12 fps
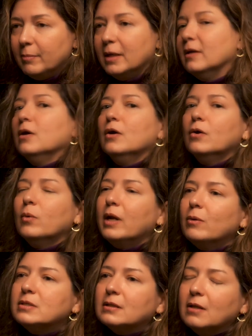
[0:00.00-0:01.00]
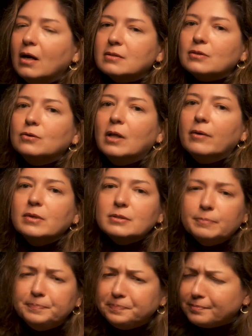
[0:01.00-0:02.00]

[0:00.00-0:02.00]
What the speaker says: I mean, when I was in law school, I was